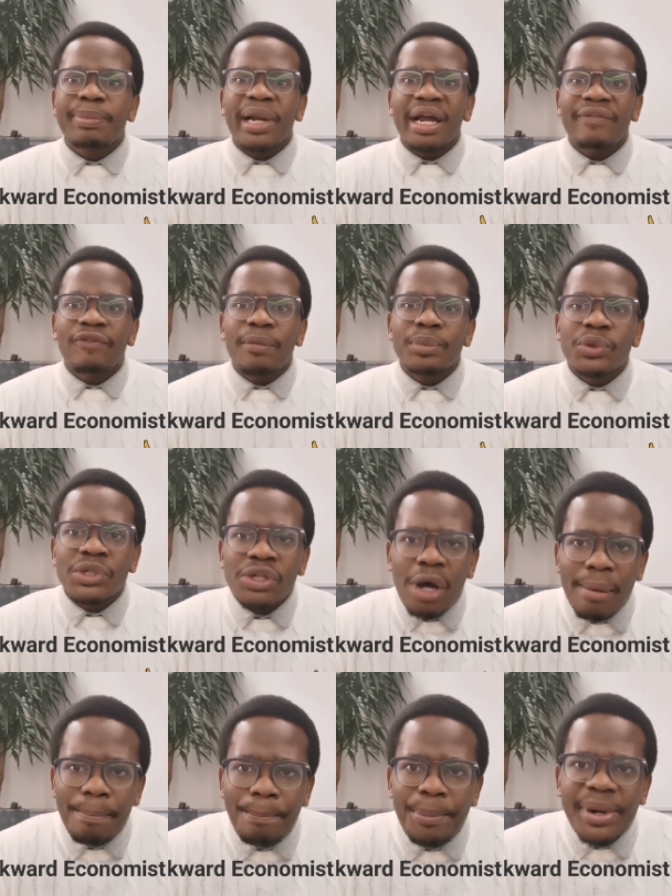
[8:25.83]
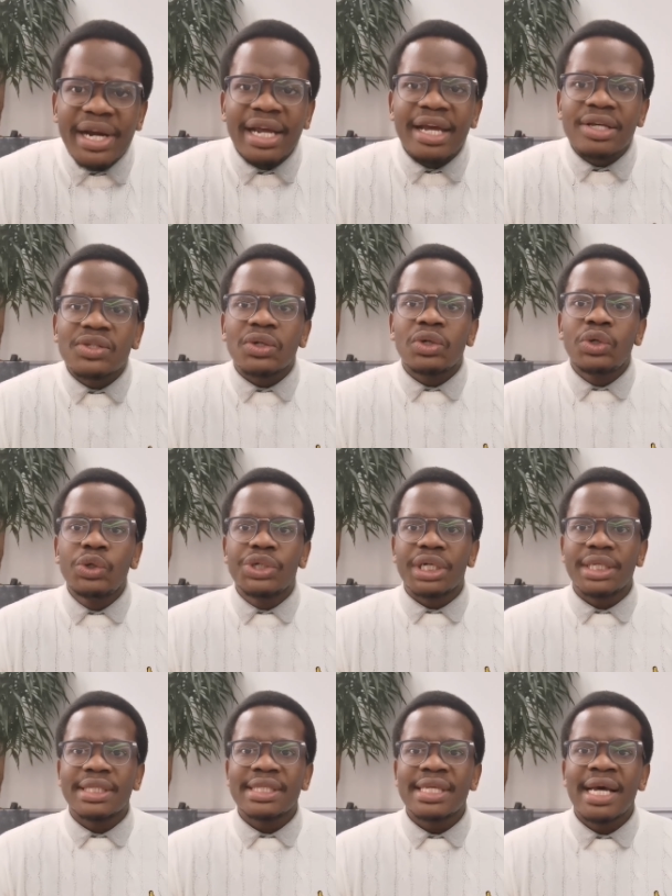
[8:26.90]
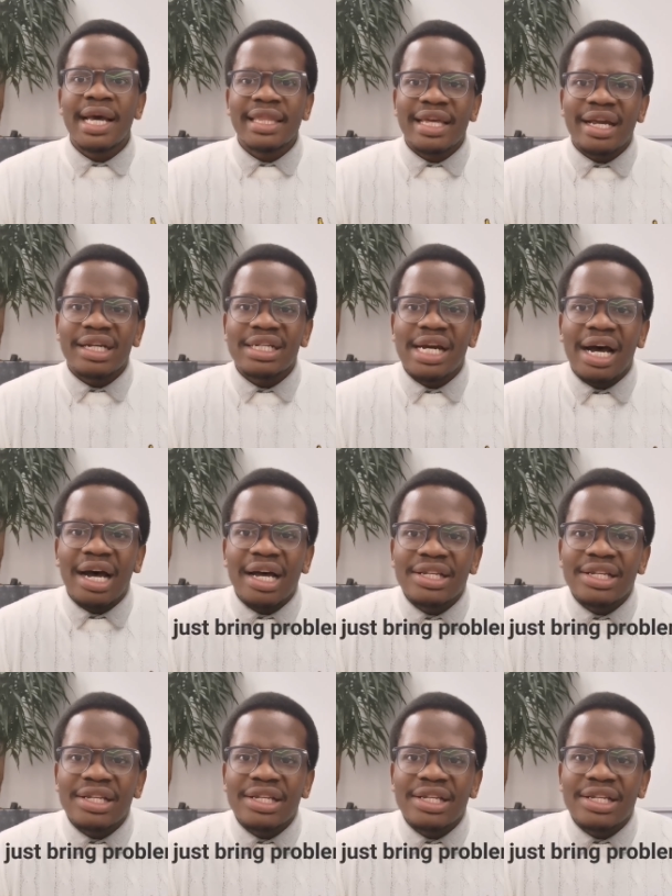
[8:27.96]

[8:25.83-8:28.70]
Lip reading: platform to start bringing solutions that